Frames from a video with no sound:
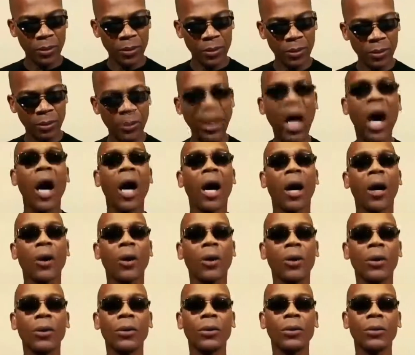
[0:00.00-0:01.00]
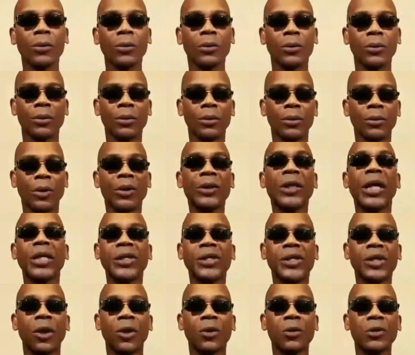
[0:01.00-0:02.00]
No. What they
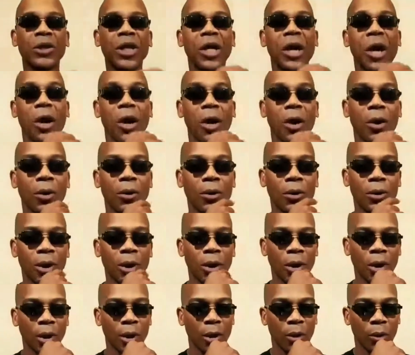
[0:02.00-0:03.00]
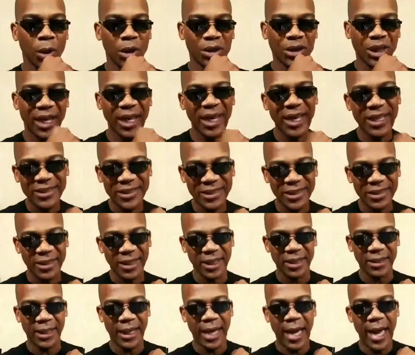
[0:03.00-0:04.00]
showed y'all was an
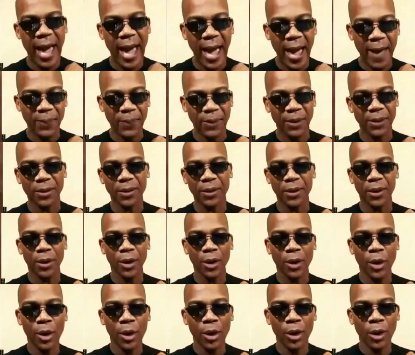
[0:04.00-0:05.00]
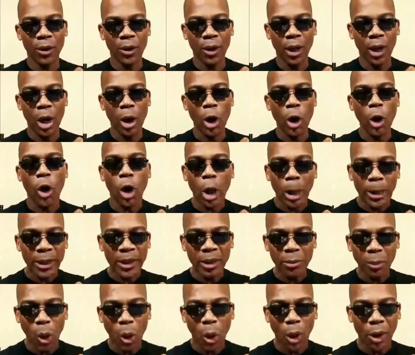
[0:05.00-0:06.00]
incident that happened early in
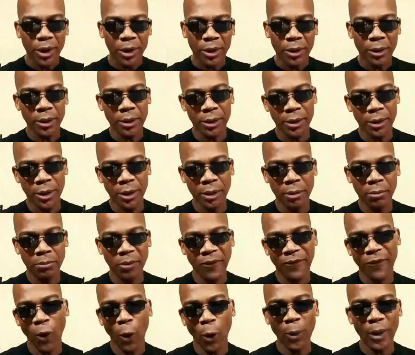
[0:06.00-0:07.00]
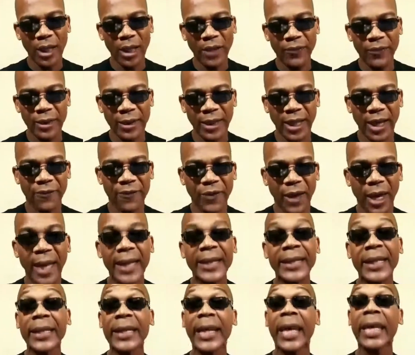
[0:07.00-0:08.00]
the morning before we even left.
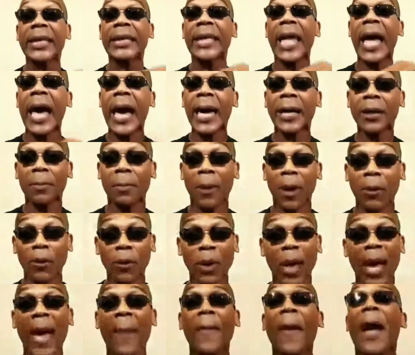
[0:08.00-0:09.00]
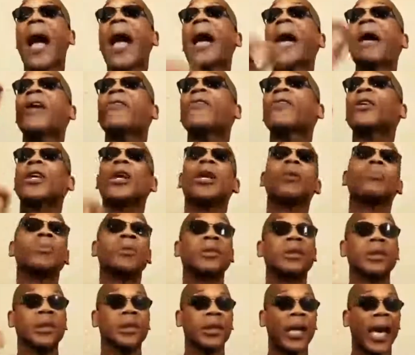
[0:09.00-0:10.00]
And then they lied about what happened. I have come
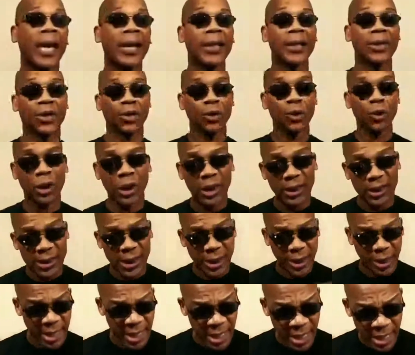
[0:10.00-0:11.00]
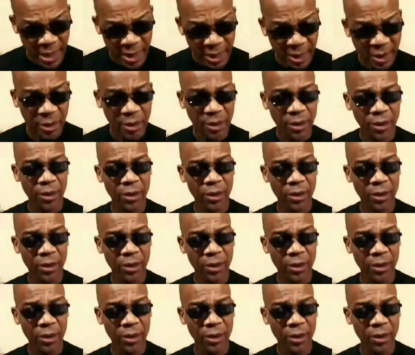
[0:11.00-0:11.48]
tonight to clean.